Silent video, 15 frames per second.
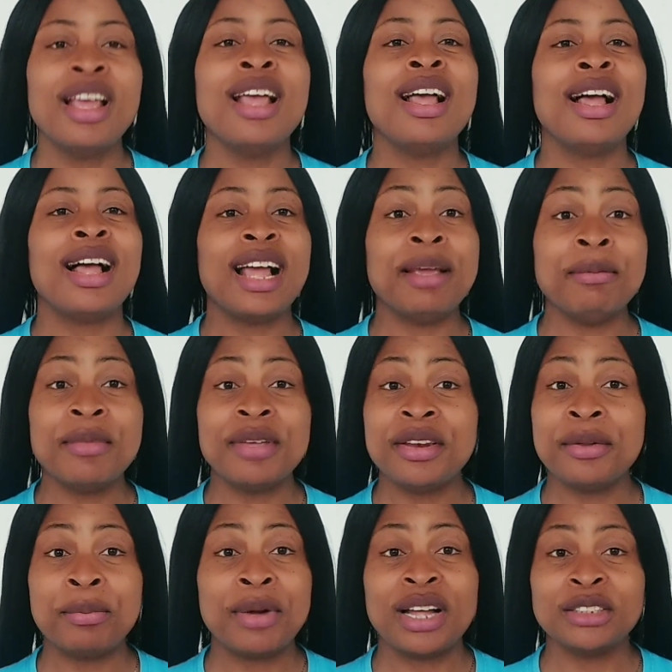I made a
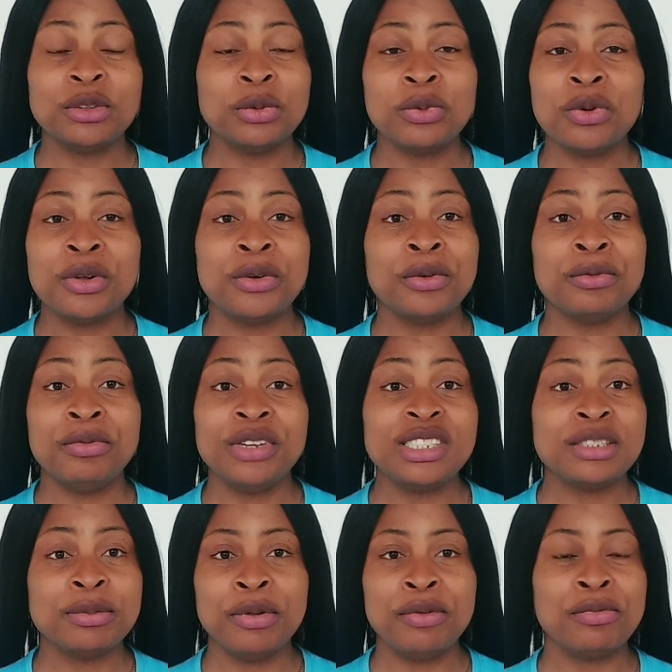part one of it
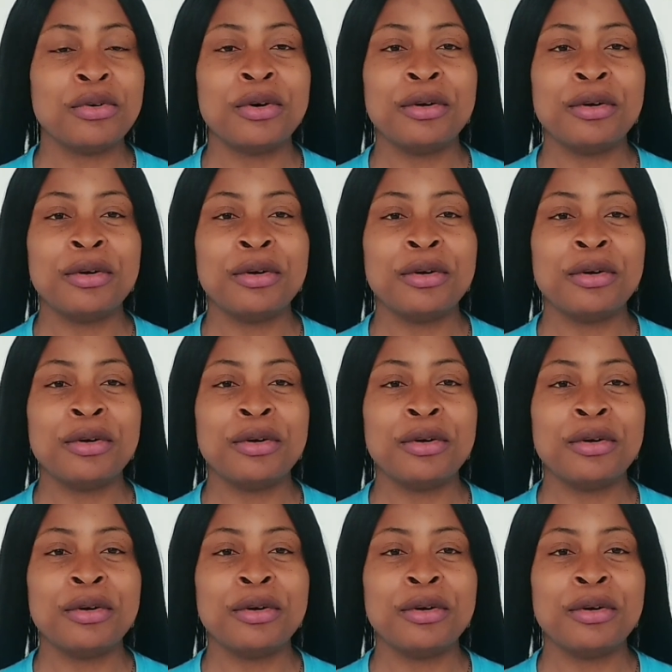before.